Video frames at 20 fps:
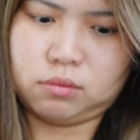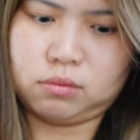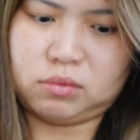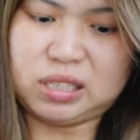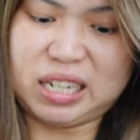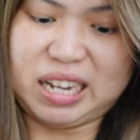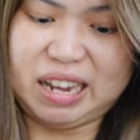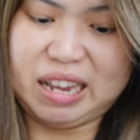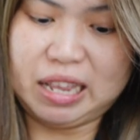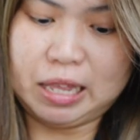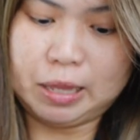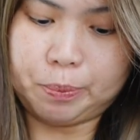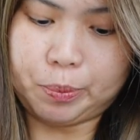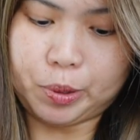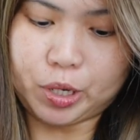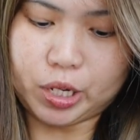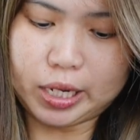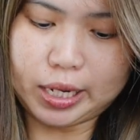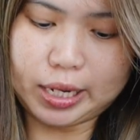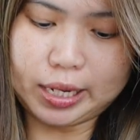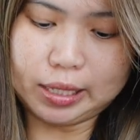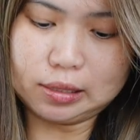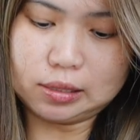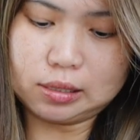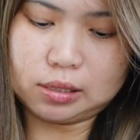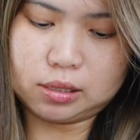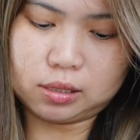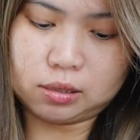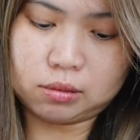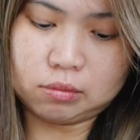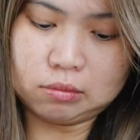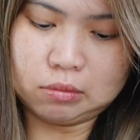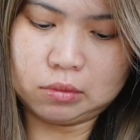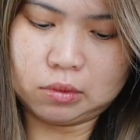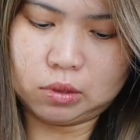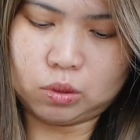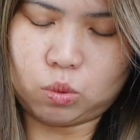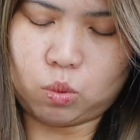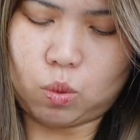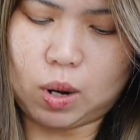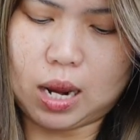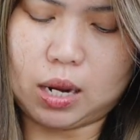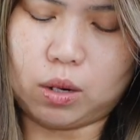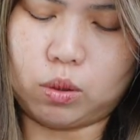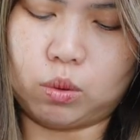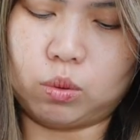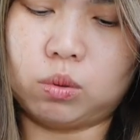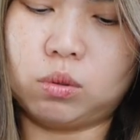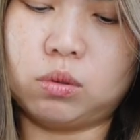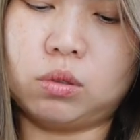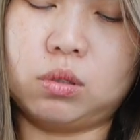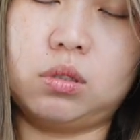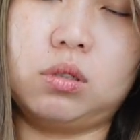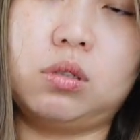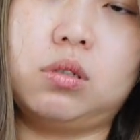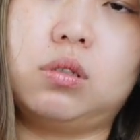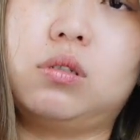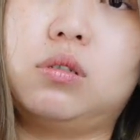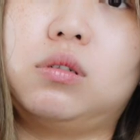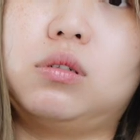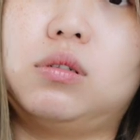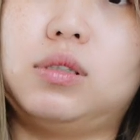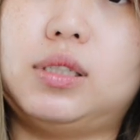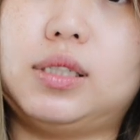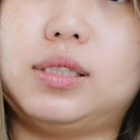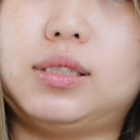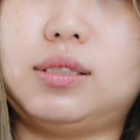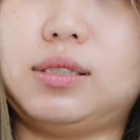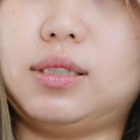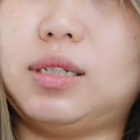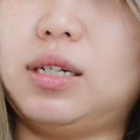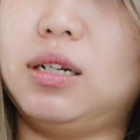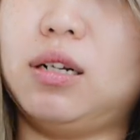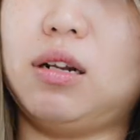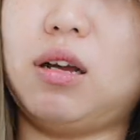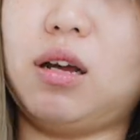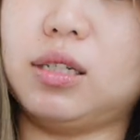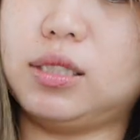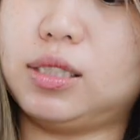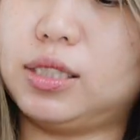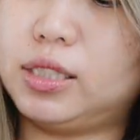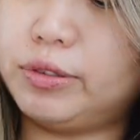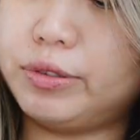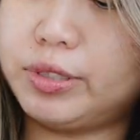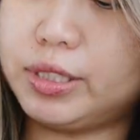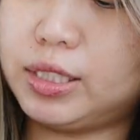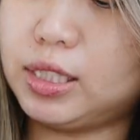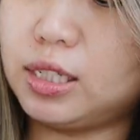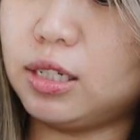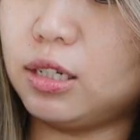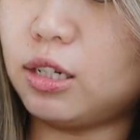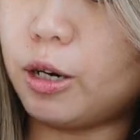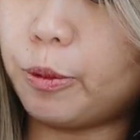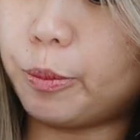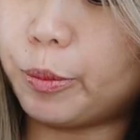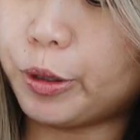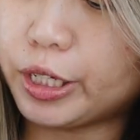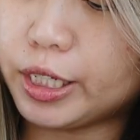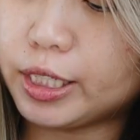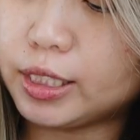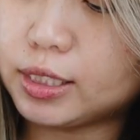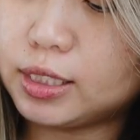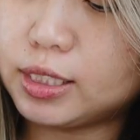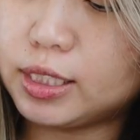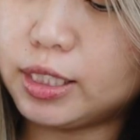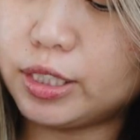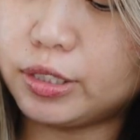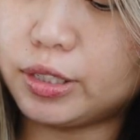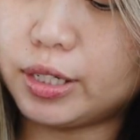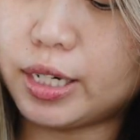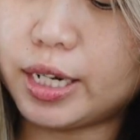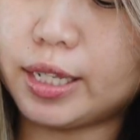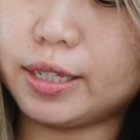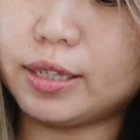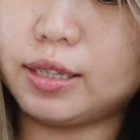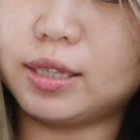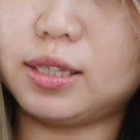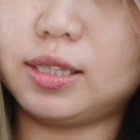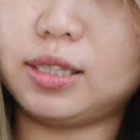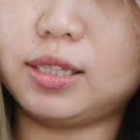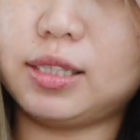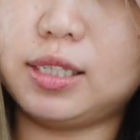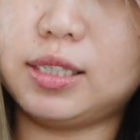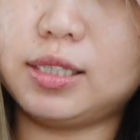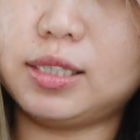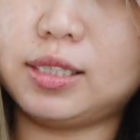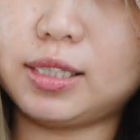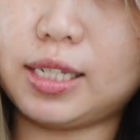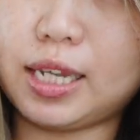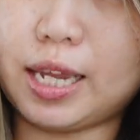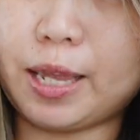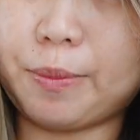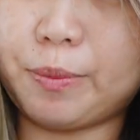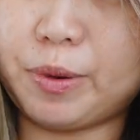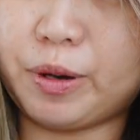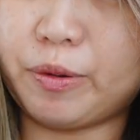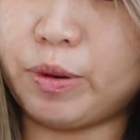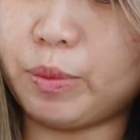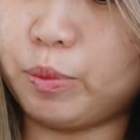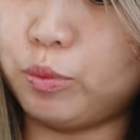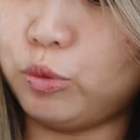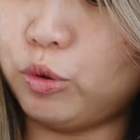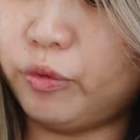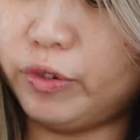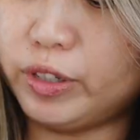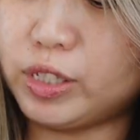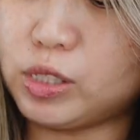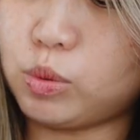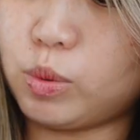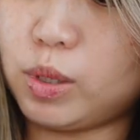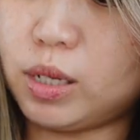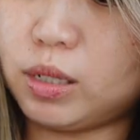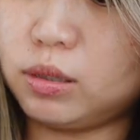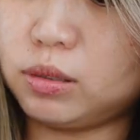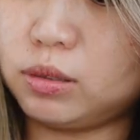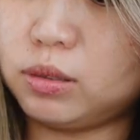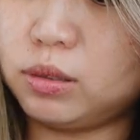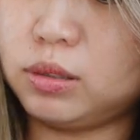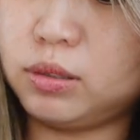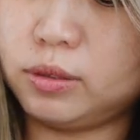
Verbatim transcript: ten pockets? Wow, that's a lot, seriously a lot of pockets here, and this can be removed as well.